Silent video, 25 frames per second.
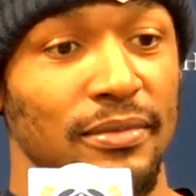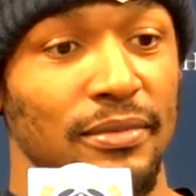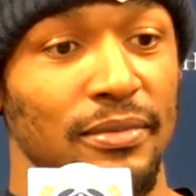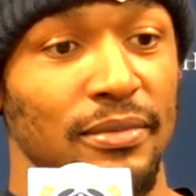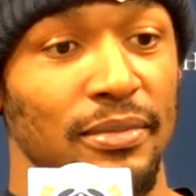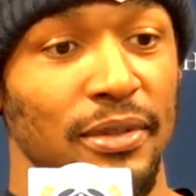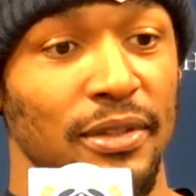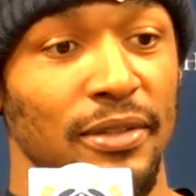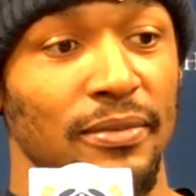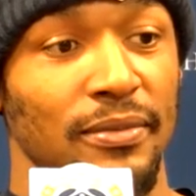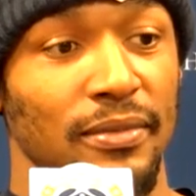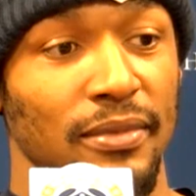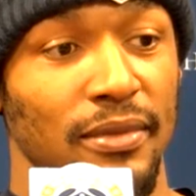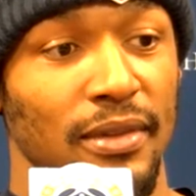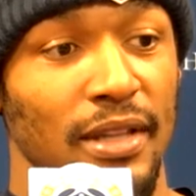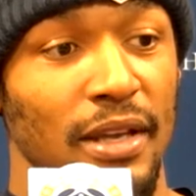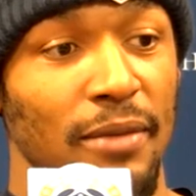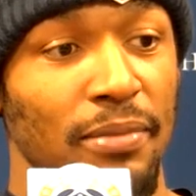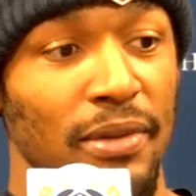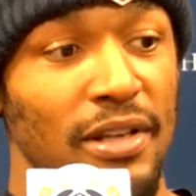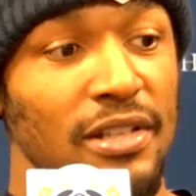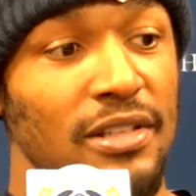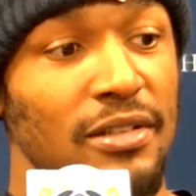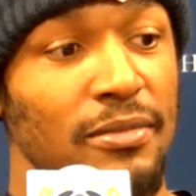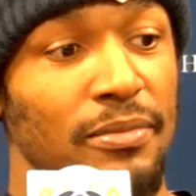But that
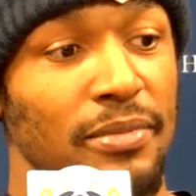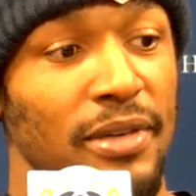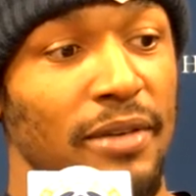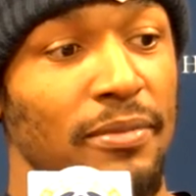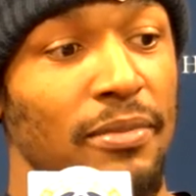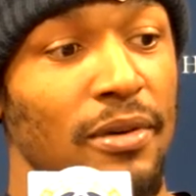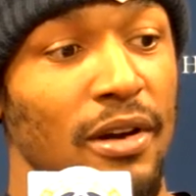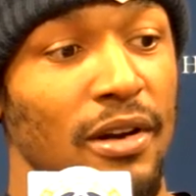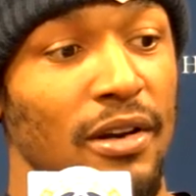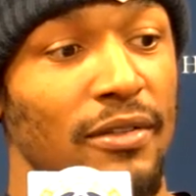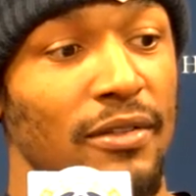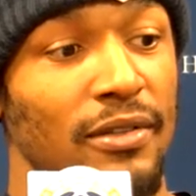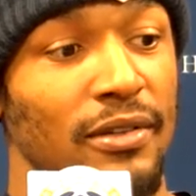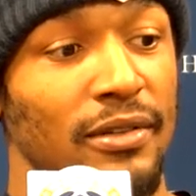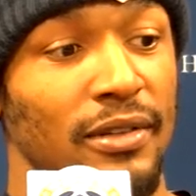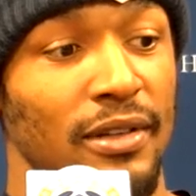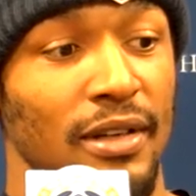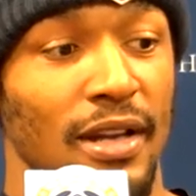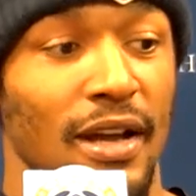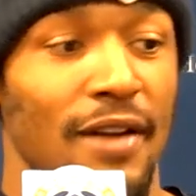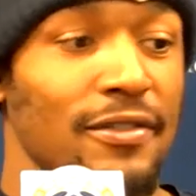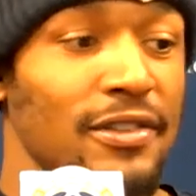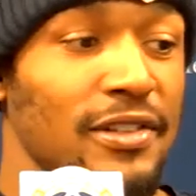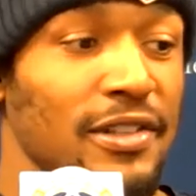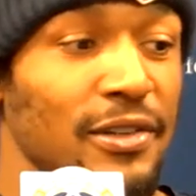plays a big part of it. And
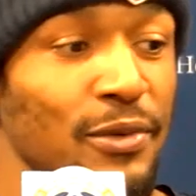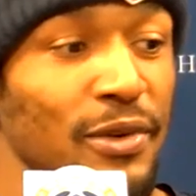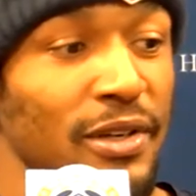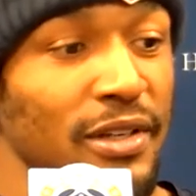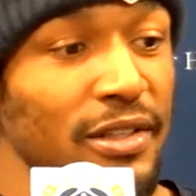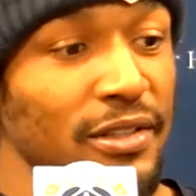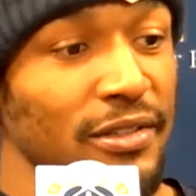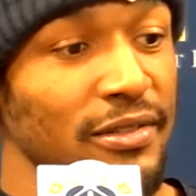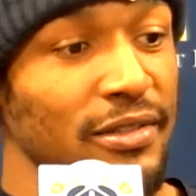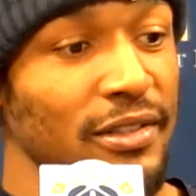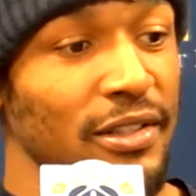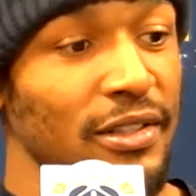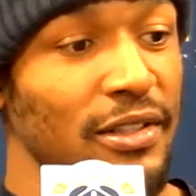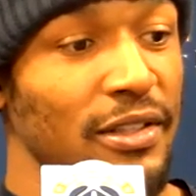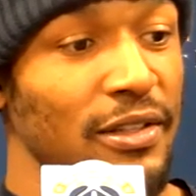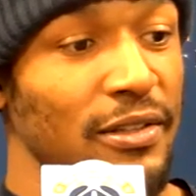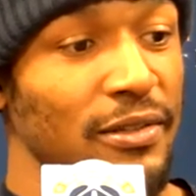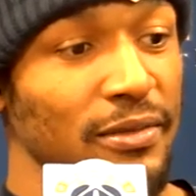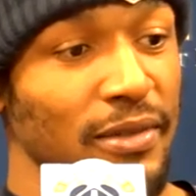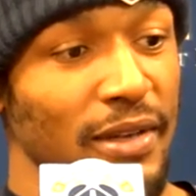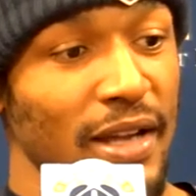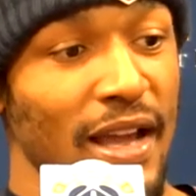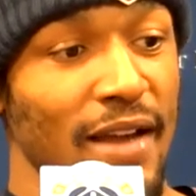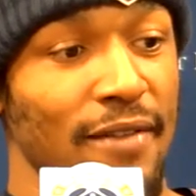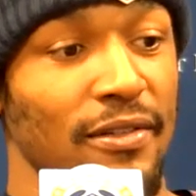obviously winning, you know,
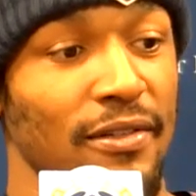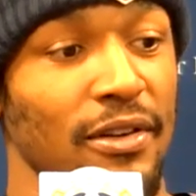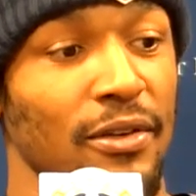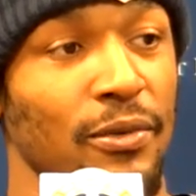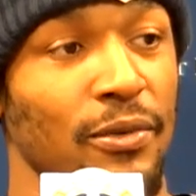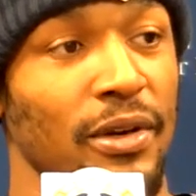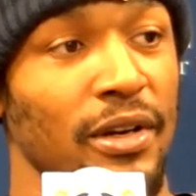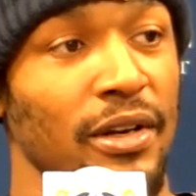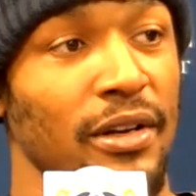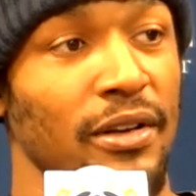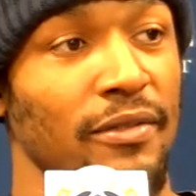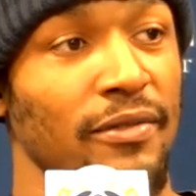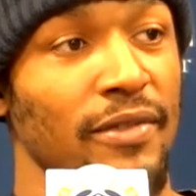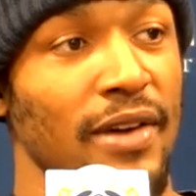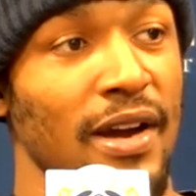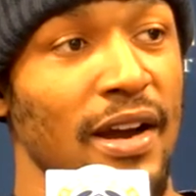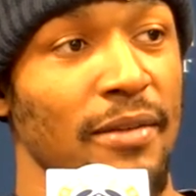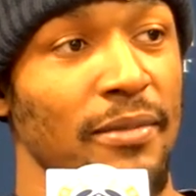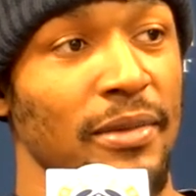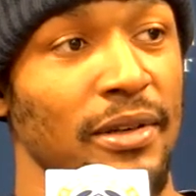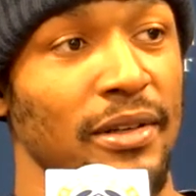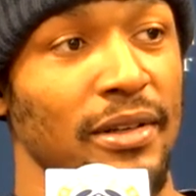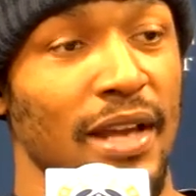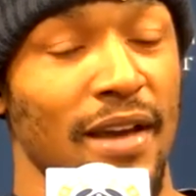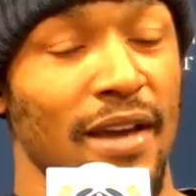having a winning
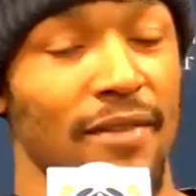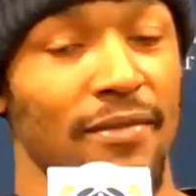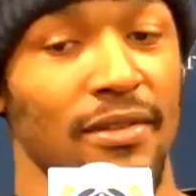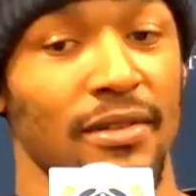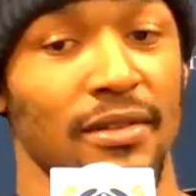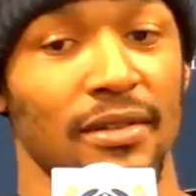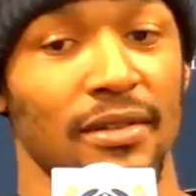environment, having